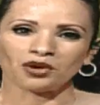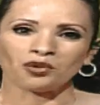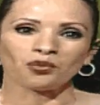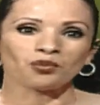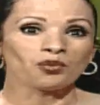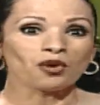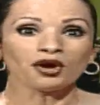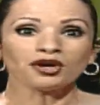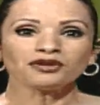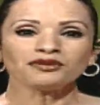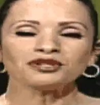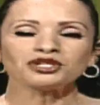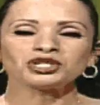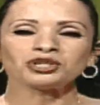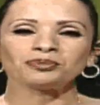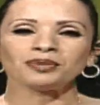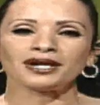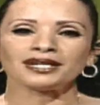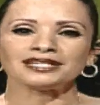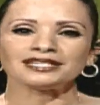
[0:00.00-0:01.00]

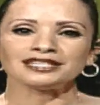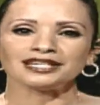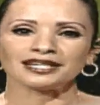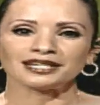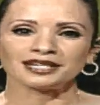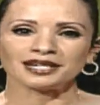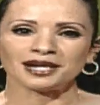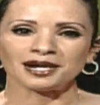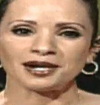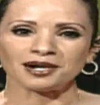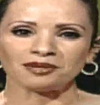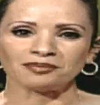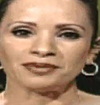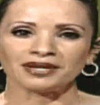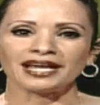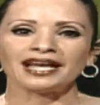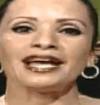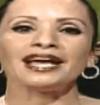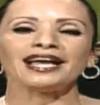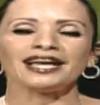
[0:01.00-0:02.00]
waterisyourbody.com
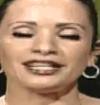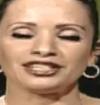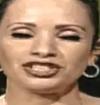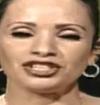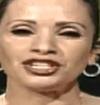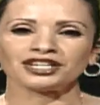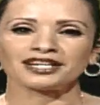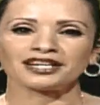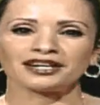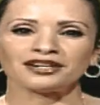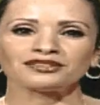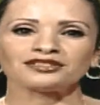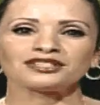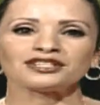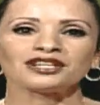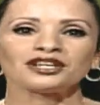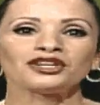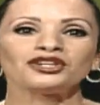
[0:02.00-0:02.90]
and check out